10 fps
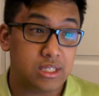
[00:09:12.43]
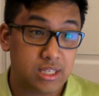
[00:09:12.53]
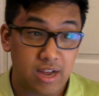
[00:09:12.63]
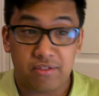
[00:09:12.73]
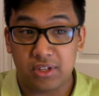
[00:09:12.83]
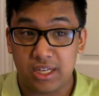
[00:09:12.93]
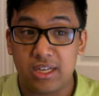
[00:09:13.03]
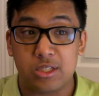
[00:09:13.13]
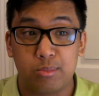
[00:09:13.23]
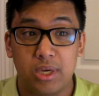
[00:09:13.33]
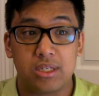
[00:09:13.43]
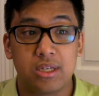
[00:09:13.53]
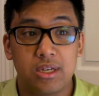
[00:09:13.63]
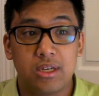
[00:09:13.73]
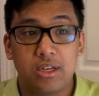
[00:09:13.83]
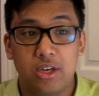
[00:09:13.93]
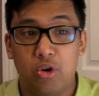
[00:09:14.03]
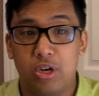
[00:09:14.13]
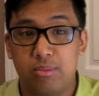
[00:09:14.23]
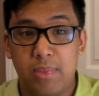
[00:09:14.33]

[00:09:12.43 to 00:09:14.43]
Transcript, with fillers: definitely is, but you know what?